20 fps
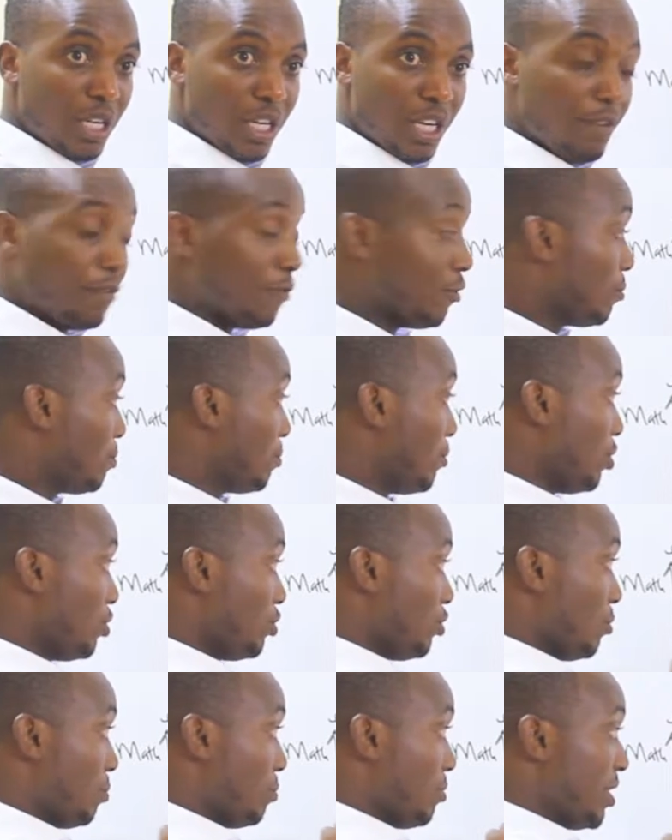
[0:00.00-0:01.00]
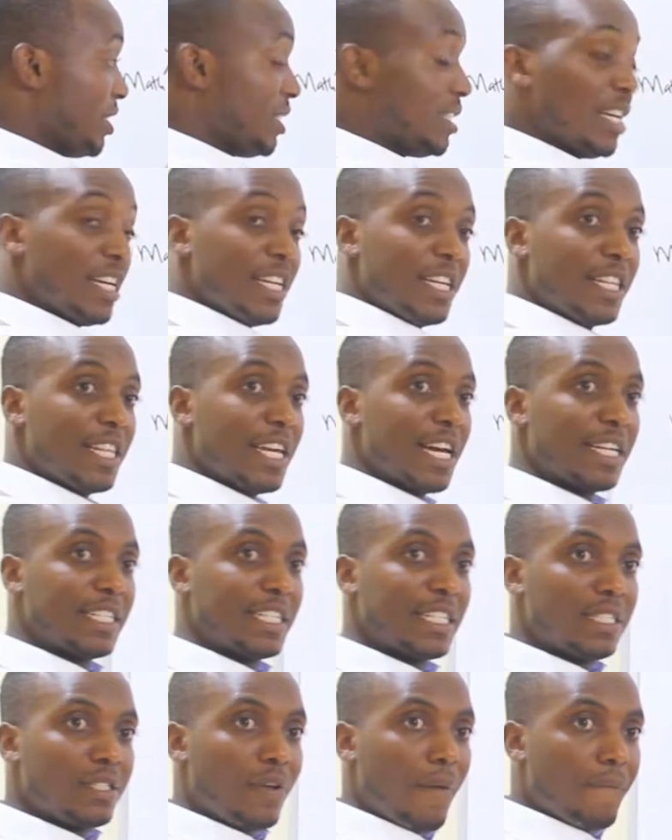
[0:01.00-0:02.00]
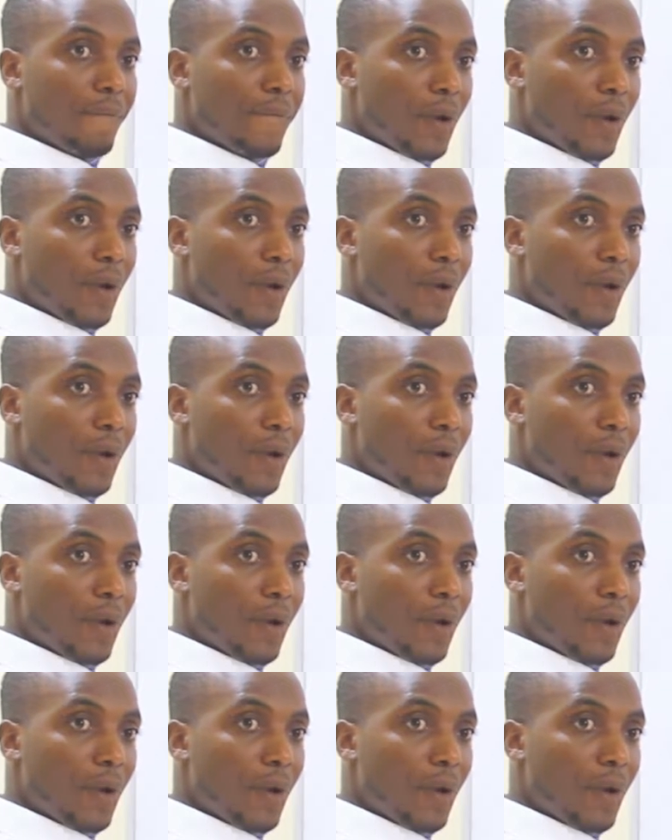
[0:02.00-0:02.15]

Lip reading: If you plot your points and they are just